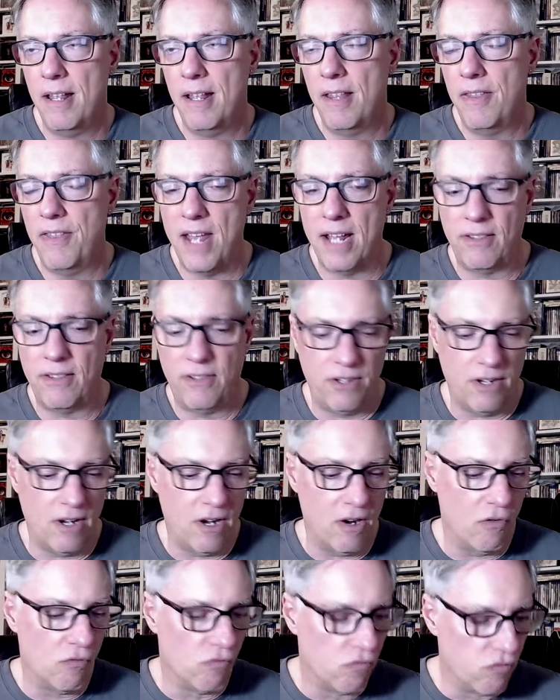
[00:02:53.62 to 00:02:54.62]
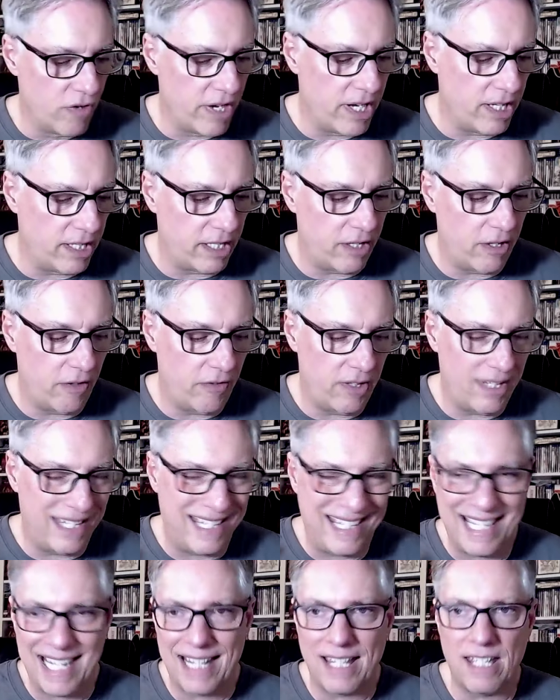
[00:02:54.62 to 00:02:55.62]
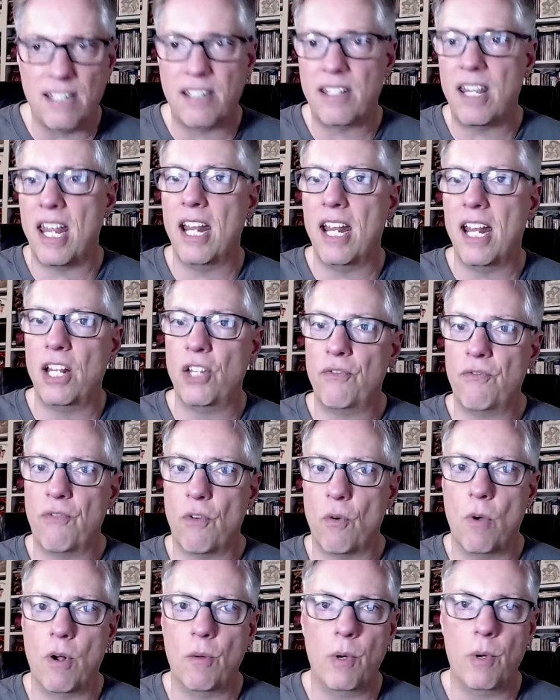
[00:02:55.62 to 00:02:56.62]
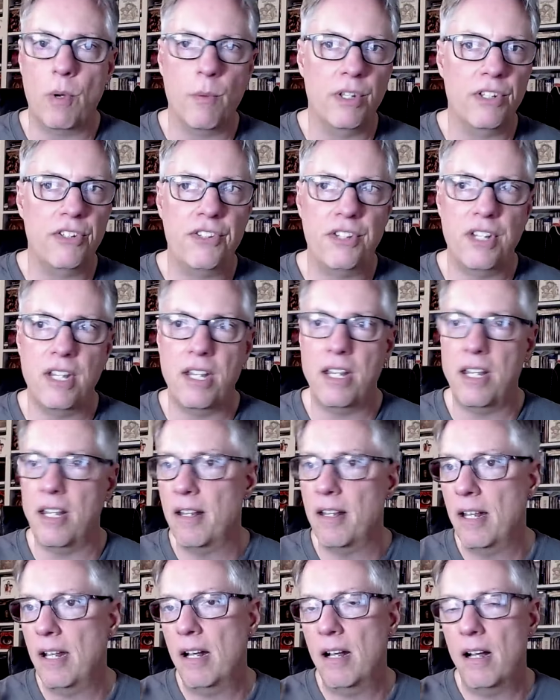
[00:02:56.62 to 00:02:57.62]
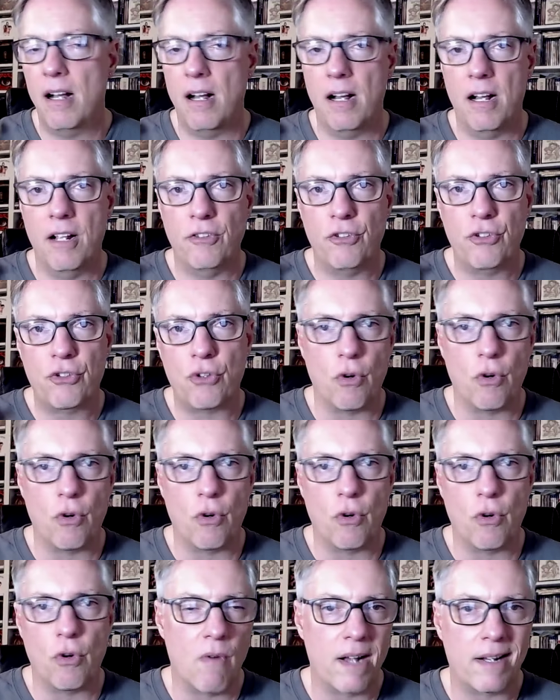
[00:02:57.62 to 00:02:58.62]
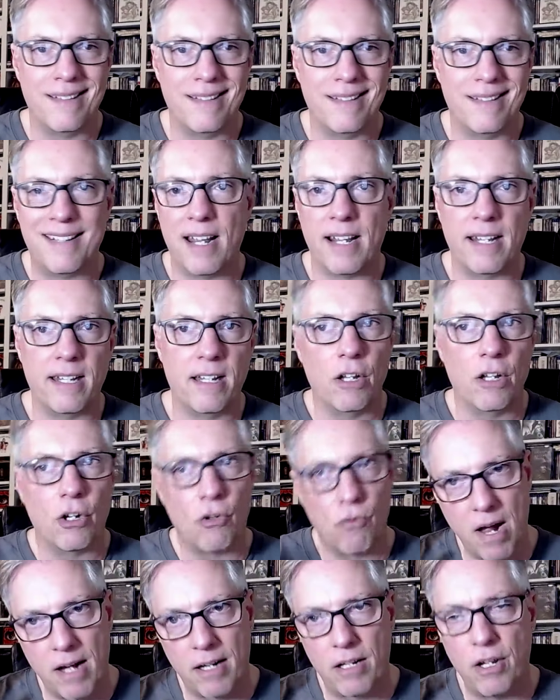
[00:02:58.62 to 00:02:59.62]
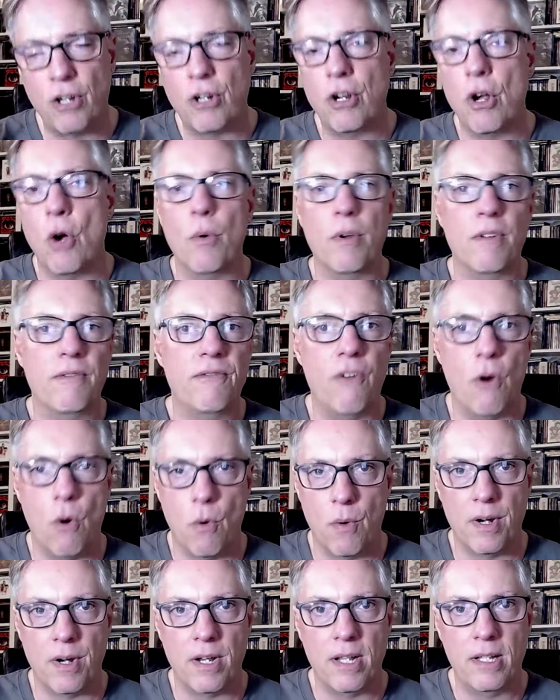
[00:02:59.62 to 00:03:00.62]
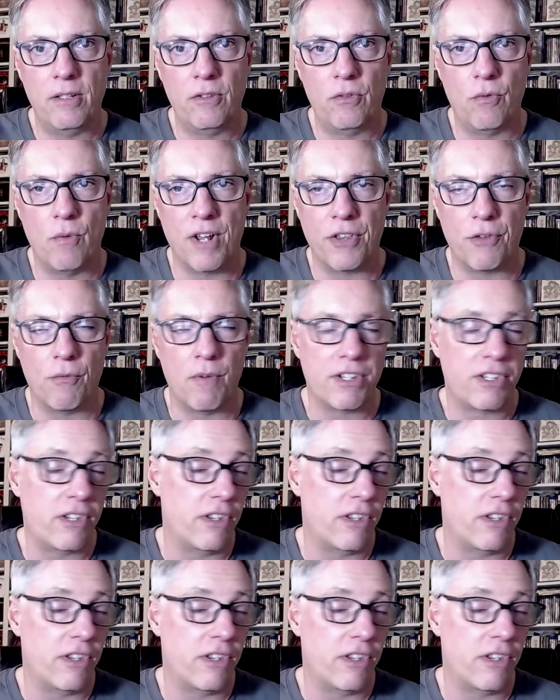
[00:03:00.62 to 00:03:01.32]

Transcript: that uh, really set the stage for what we would see on stoner rock and psychedelic rock going forward throughout the rest of